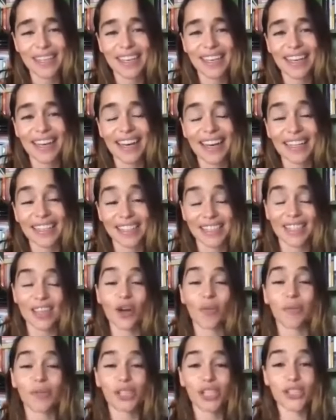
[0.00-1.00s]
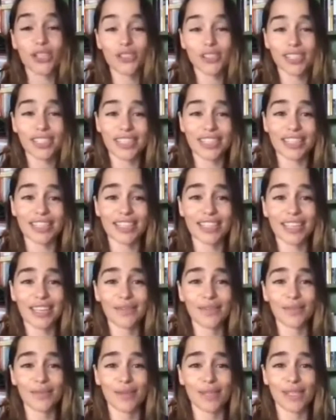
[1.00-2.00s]
and the opportunity this
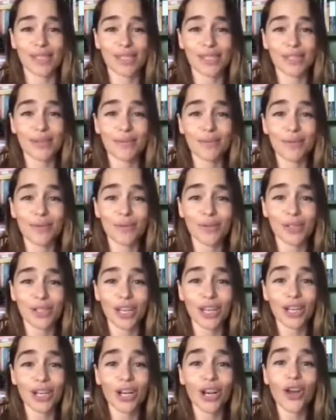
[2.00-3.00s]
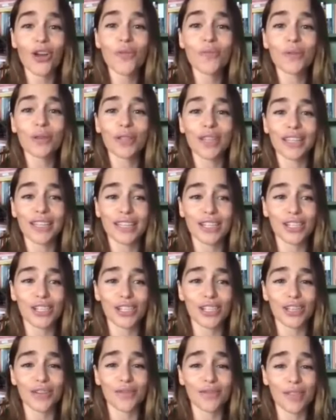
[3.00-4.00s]
gives me to support a global
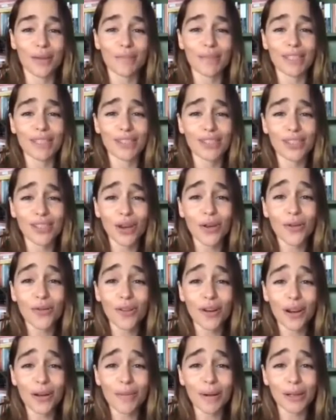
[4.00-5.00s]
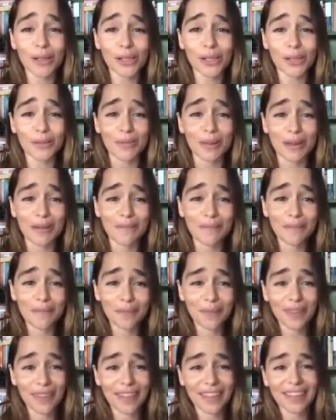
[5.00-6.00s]
initiative that means so very much to me.
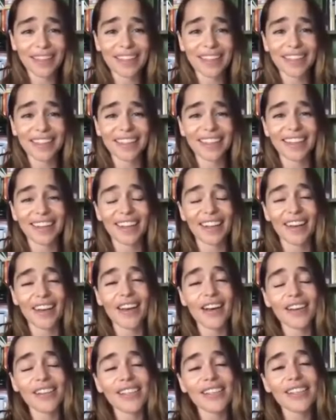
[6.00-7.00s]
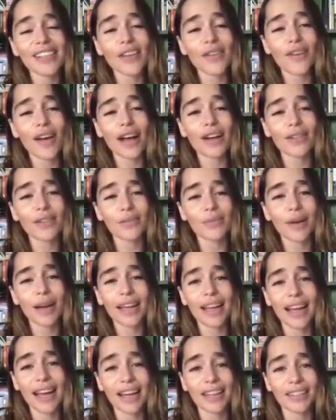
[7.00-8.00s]
Nurses have held my
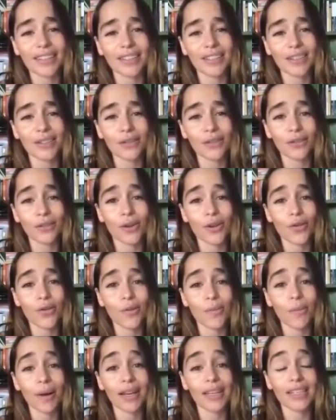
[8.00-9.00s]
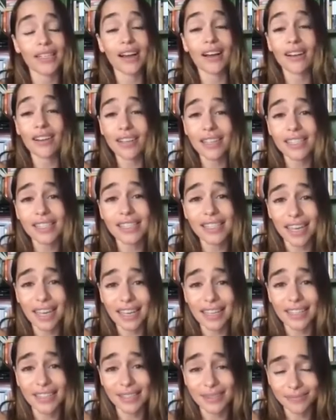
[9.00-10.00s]
hand through my darkest
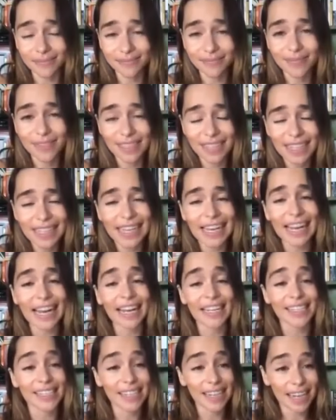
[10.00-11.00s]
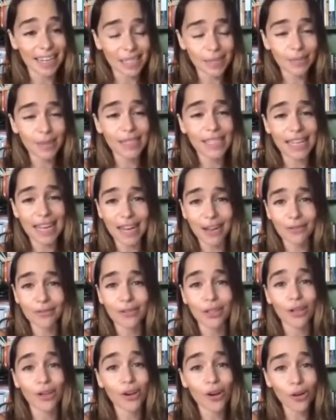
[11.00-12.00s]
days and led me down
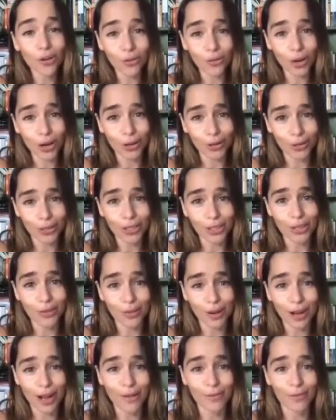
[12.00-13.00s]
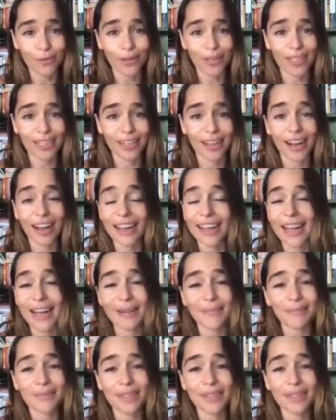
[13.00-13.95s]
the long road to recovery. I am